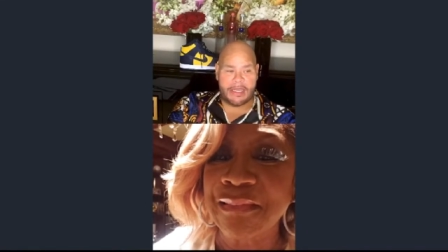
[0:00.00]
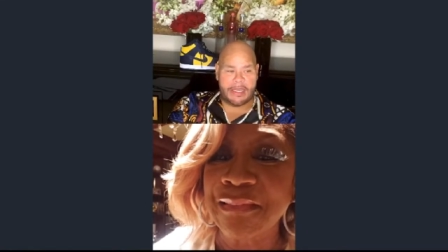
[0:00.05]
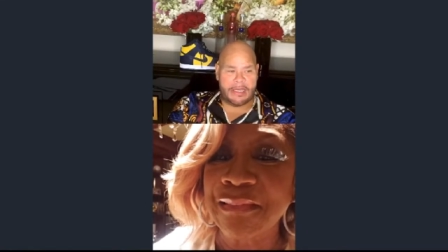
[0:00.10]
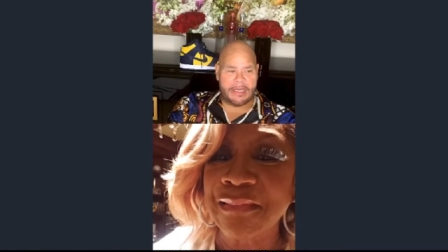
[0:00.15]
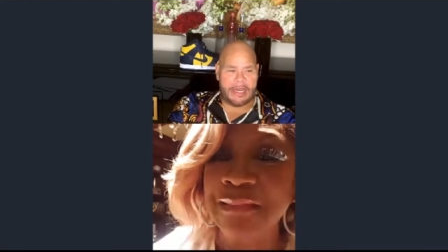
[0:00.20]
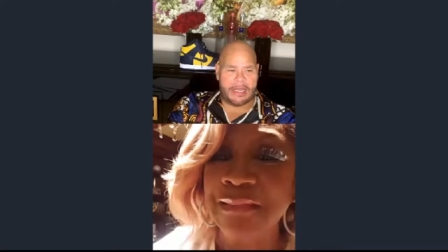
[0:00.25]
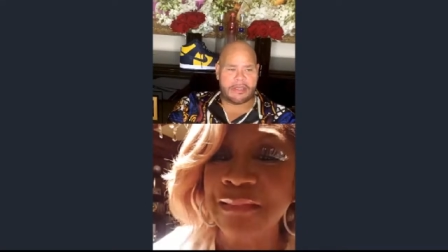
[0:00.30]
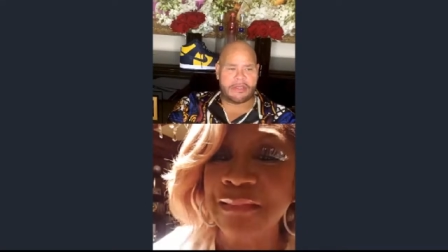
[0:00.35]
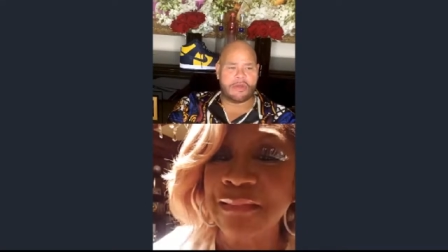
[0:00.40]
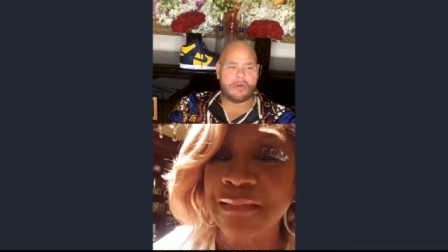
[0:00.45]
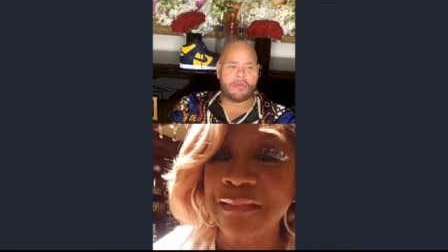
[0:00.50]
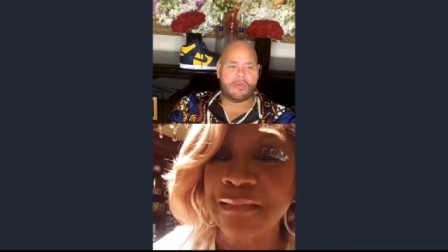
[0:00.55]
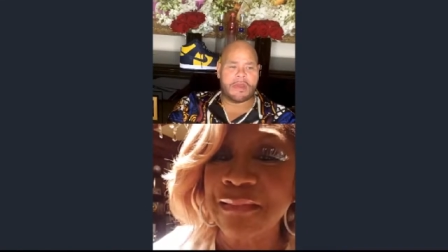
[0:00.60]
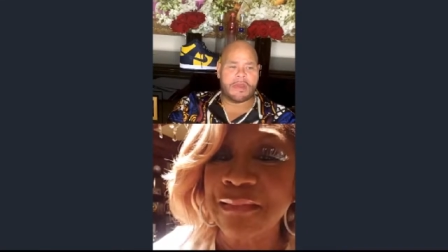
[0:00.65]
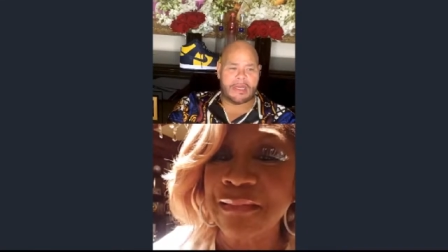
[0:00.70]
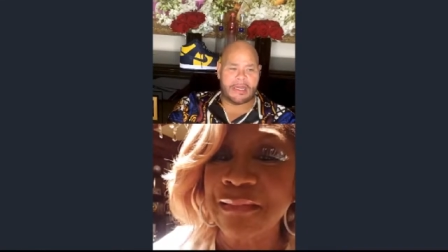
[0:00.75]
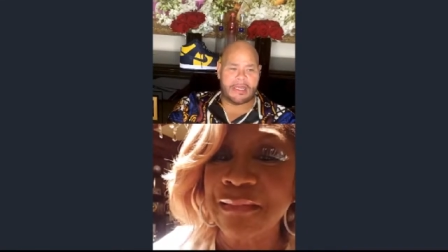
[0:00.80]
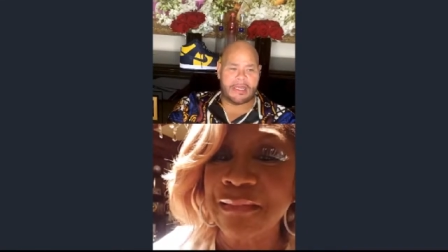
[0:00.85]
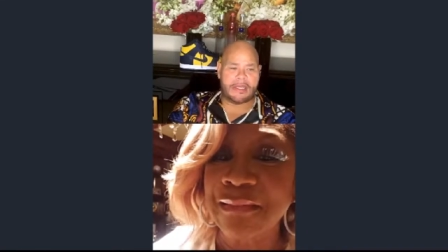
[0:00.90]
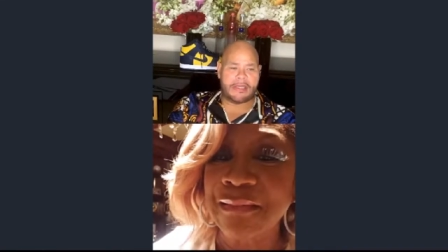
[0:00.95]
Like you
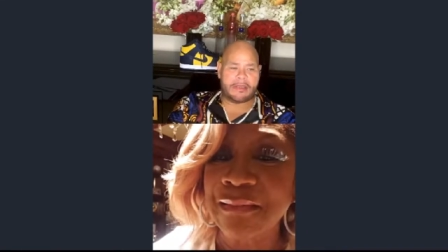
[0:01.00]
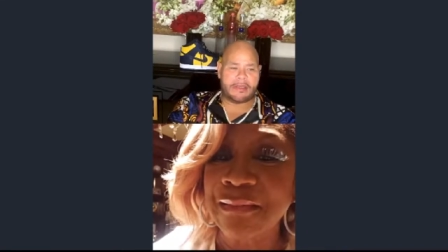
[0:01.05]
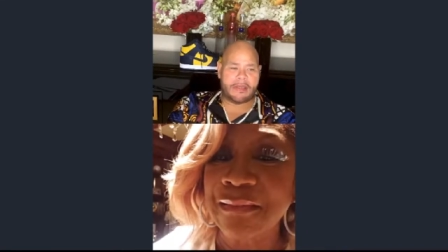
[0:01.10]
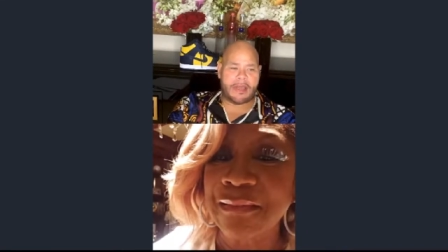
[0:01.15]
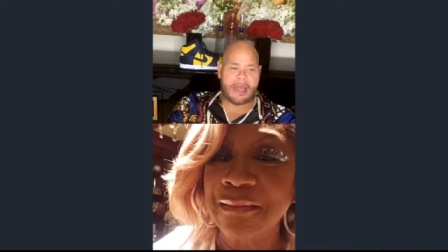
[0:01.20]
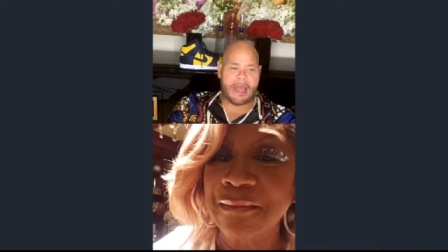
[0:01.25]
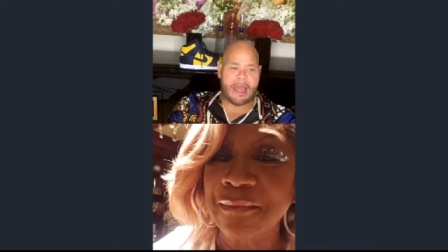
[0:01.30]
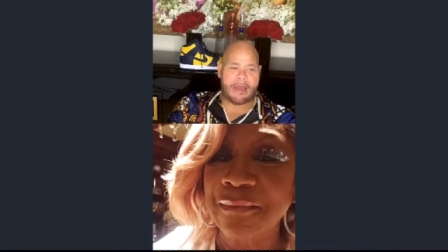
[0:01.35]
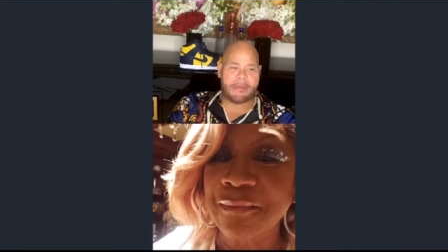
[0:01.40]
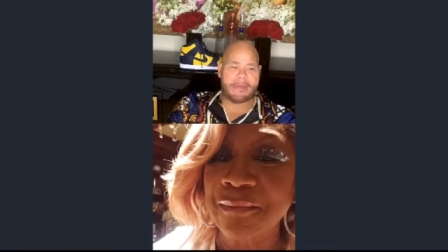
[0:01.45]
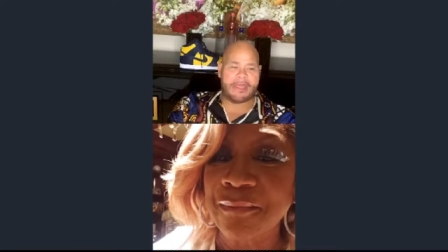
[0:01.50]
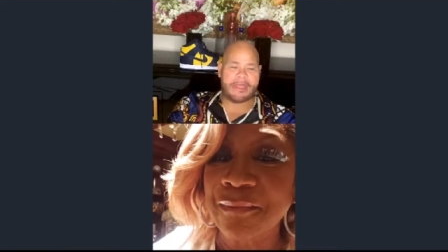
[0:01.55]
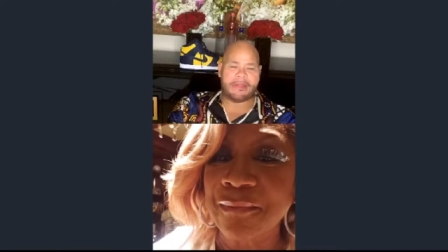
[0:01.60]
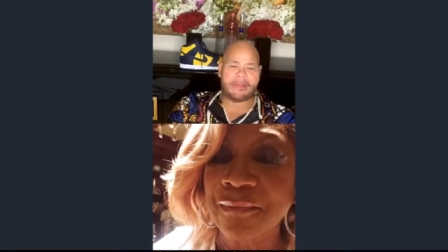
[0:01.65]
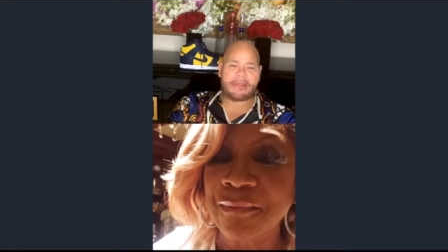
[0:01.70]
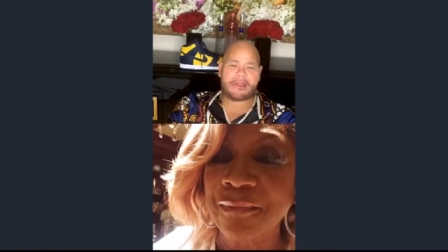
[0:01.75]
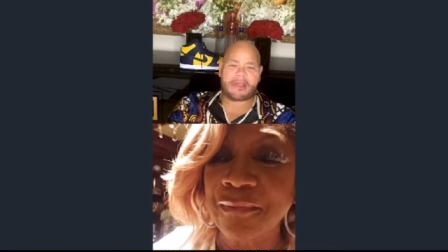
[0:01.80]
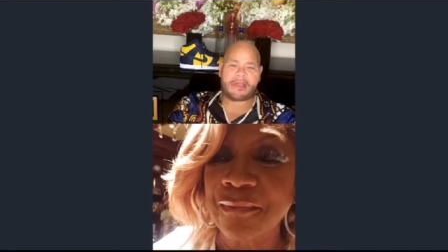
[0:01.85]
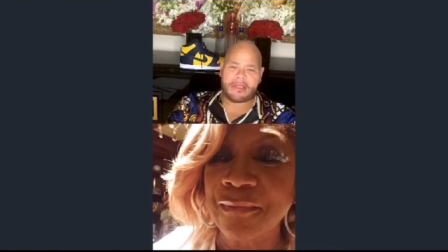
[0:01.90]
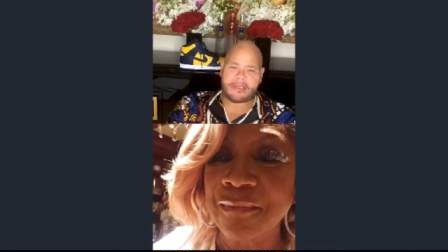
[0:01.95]
really, I mean,
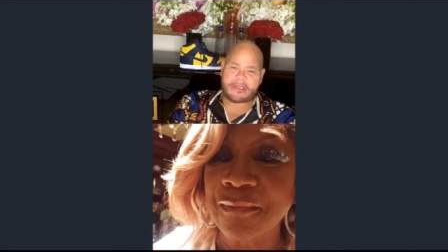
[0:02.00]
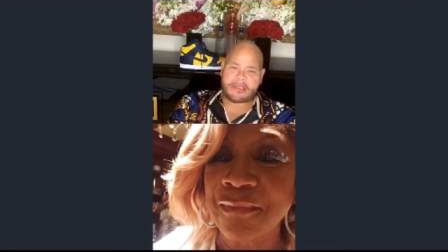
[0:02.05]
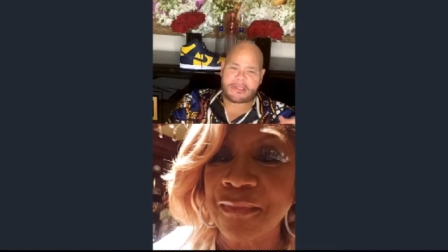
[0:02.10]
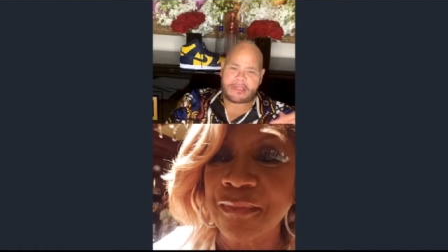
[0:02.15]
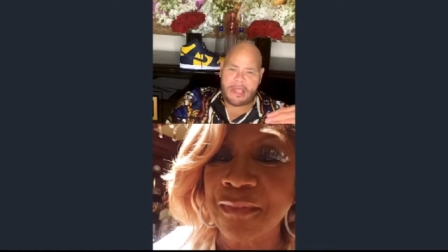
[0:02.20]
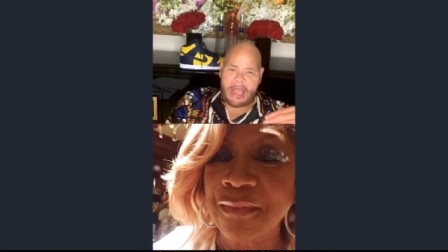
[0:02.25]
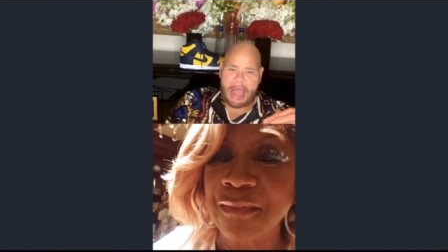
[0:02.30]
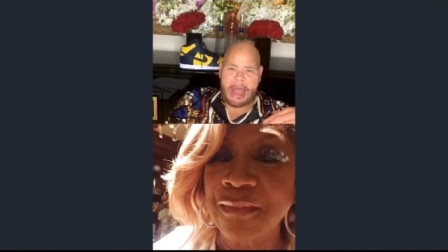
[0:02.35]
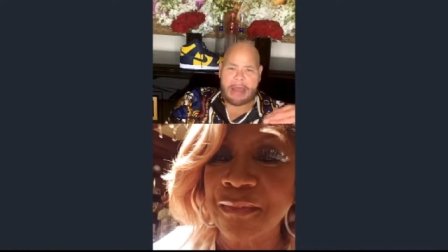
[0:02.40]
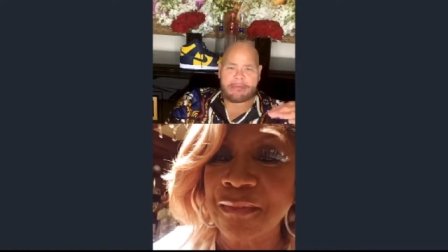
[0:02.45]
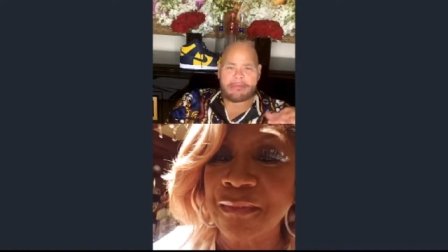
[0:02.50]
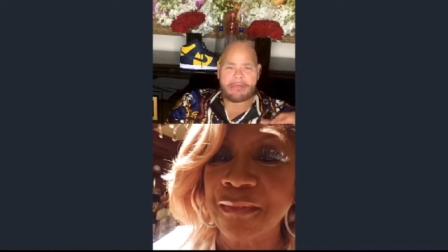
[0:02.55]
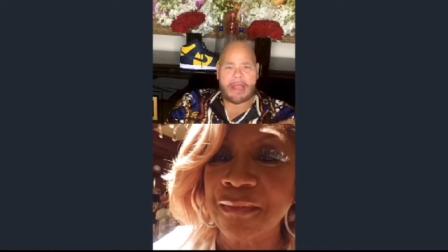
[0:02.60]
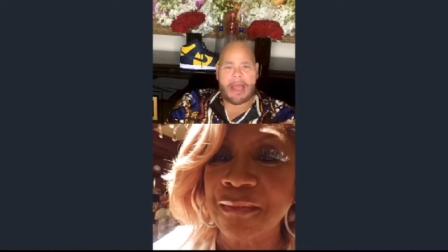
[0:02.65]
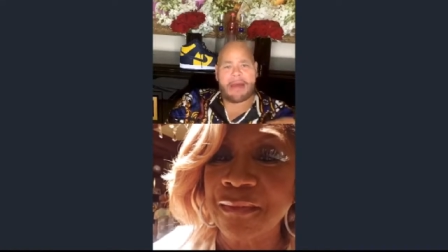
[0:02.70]
because I'm